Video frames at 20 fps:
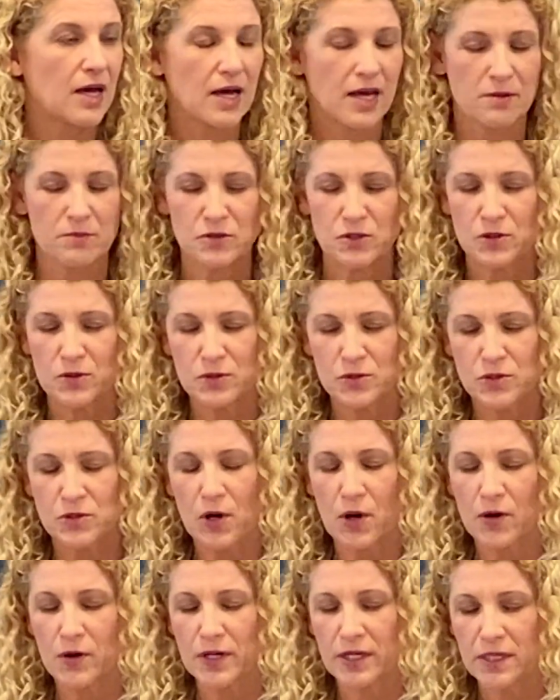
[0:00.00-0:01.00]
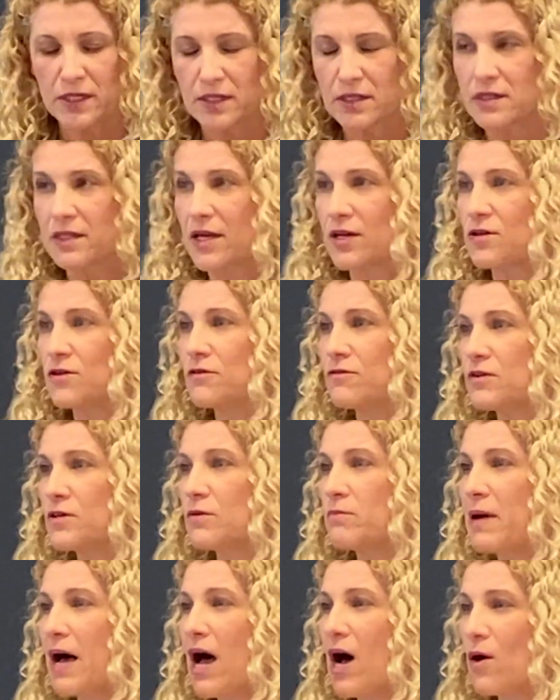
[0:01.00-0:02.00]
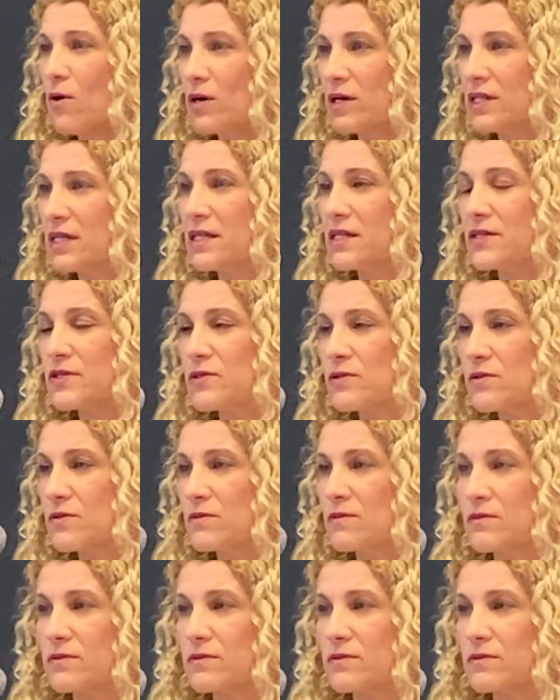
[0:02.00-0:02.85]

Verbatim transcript: I'm so sorry that you feel powerless.